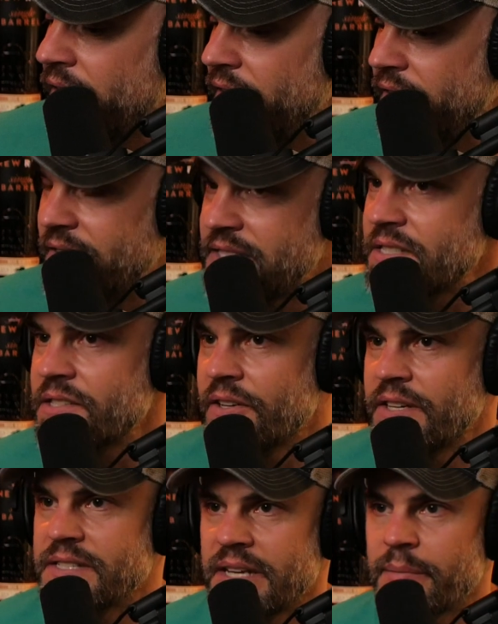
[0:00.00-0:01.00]
This is a good
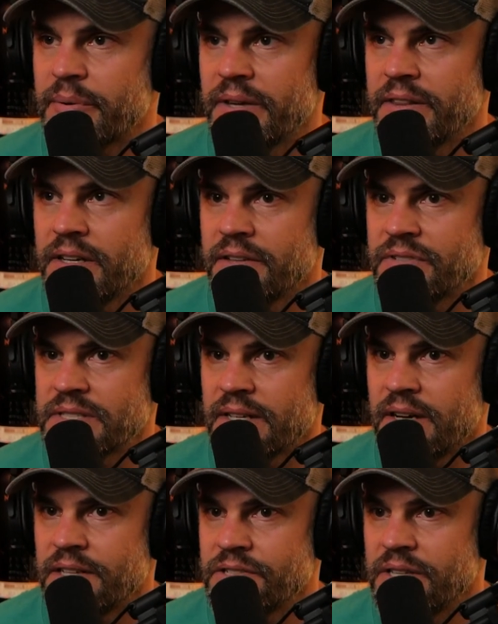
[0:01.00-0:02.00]
example, I think, of a
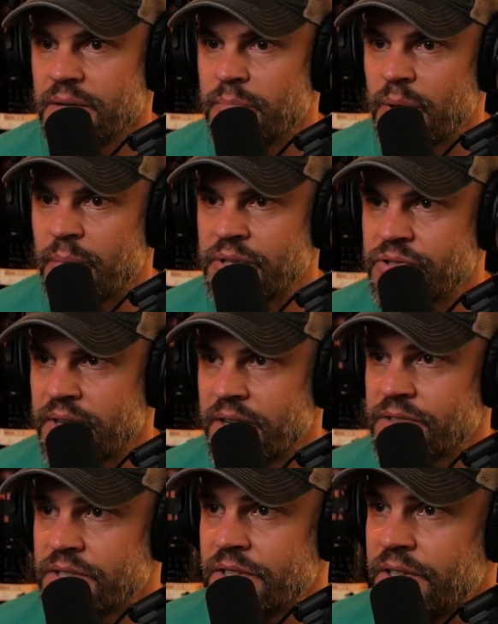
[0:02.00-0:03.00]
Scotch that bourbon
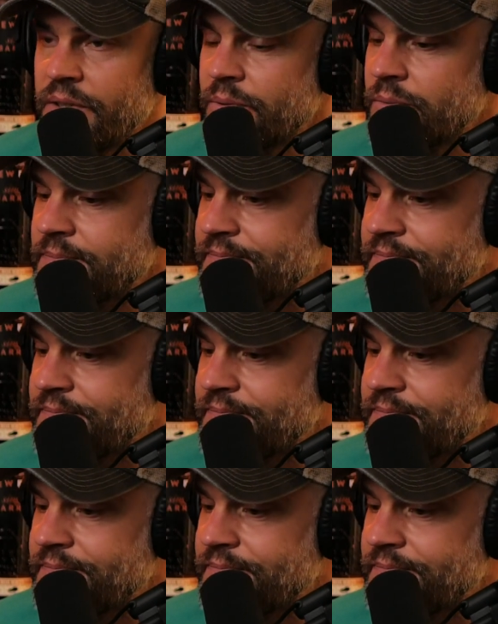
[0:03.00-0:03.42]
drinkers could do.